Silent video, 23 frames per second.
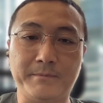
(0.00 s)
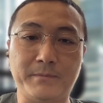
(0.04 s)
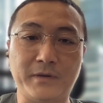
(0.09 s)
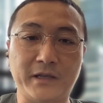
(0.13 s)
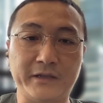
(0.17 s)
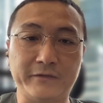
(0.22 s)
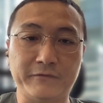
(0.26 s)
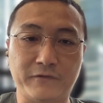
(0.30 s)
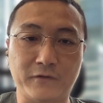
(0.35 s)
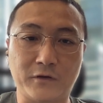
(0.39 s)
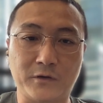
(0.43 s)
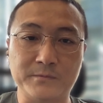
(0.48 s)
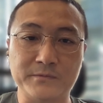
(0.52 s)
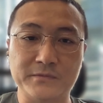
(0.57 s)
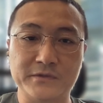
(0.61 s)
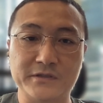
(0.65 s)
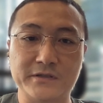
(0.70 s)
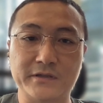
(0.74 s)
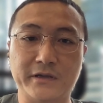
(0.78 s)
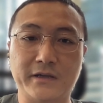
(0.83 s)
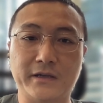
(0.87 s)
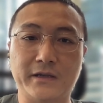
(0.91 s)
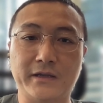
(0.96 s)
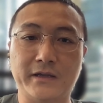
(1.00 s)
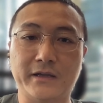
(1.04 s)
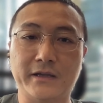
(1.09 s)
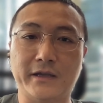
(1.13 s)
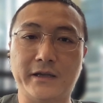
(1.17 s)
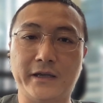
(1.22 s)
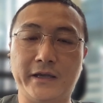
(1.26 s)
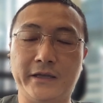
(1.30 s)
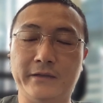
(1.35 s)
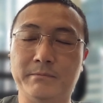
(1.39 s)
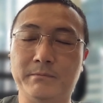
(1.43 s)
platforms
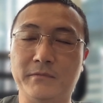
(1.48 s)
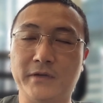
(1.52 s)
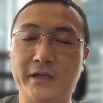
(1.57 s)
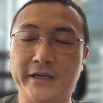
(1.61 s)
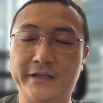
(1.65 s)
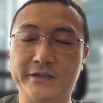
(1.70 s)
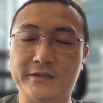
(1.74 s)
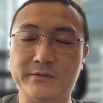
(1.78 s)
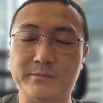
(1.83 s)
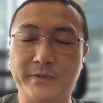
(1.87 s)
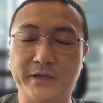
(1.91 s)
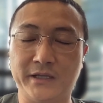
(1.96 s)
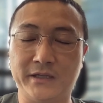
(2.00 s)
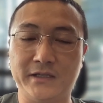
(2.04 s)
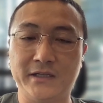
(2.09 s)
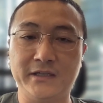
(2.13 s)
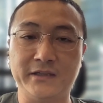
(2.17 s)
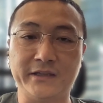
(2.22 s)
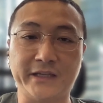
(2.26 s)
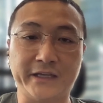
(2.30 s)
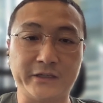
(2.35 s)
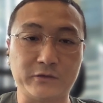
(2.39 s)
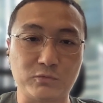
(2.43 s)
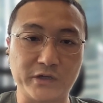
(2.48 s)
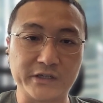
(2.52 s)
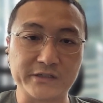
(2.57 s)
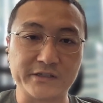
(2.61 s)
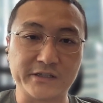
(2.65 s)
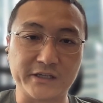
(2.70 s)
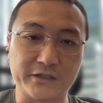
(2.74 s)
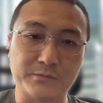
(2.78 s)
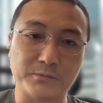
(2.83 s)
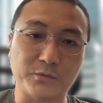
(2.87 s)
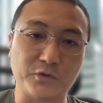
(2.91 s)
at as many
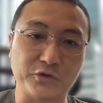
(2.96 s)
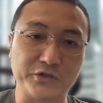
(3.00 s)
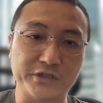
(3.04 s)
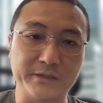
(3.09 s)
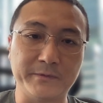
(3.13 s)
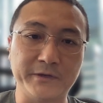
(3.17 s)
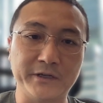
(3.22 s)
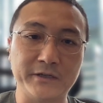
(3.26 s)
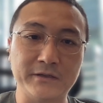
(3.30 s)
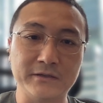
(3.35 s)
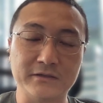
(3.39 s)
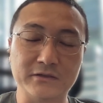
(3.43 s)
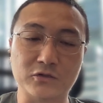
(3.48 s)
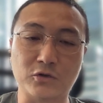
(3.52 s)
networks as possible.